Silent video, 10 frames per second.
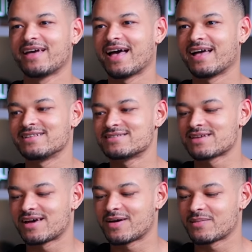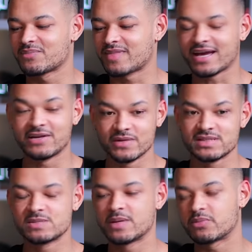And um, that
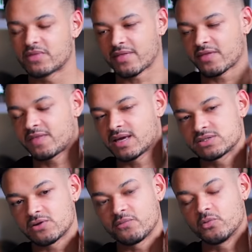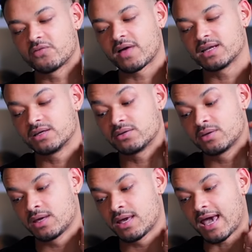convinces people that the thing is of more value.
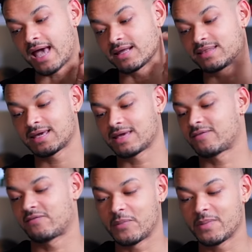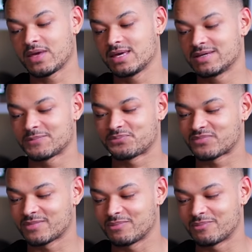And I think for me,
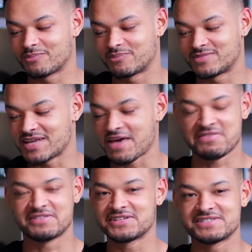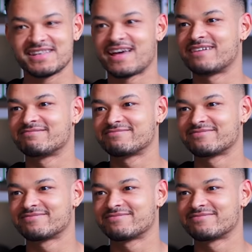death does that.